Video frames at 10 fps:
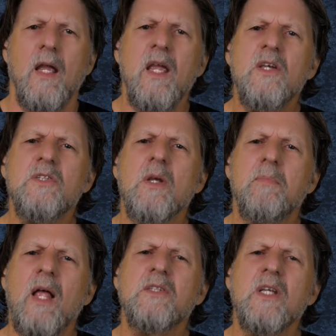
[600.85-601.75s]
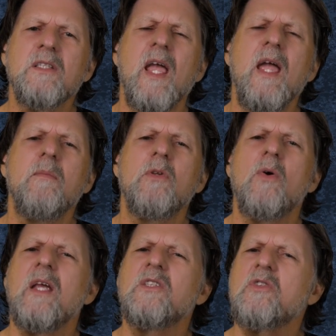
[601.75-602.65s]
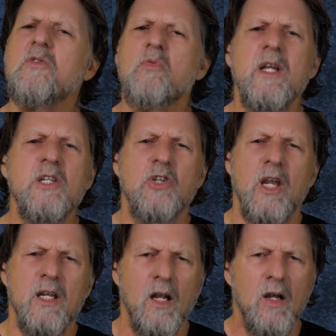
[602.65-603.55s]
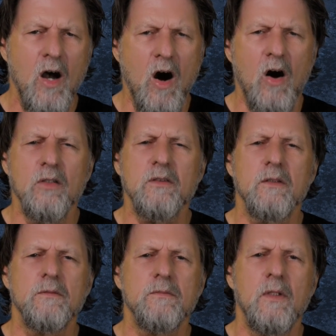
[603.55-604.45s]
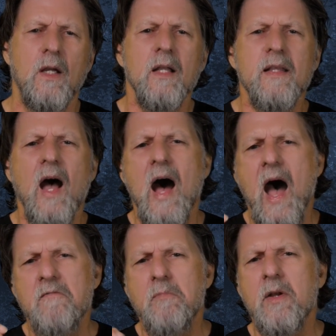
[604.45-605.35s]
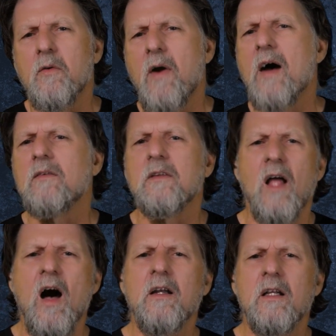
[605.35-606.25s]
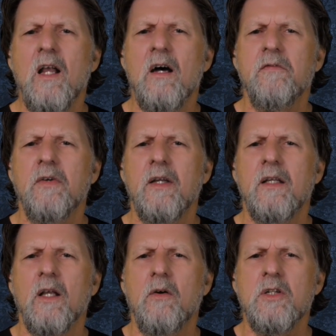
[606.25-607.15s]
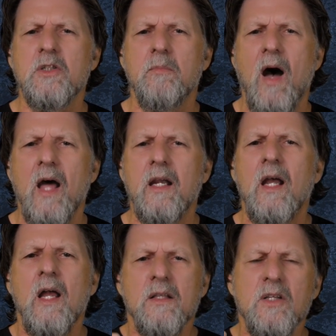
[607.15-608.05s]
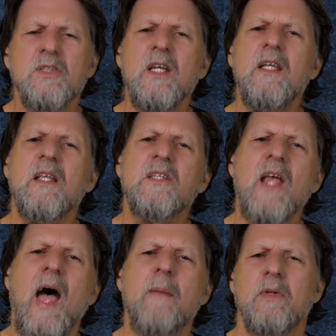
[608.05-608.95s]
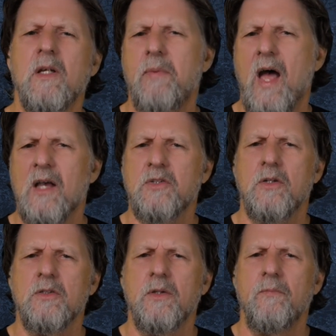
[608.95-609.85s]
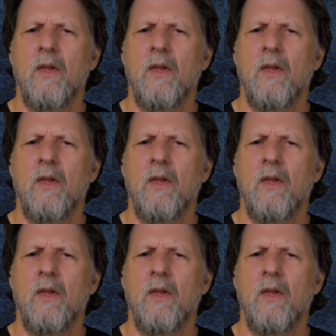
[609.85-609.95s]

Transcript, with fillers: his blessings came to a screeching halt. Now, I've been around long enough in the Christian body to see this happen to pastors.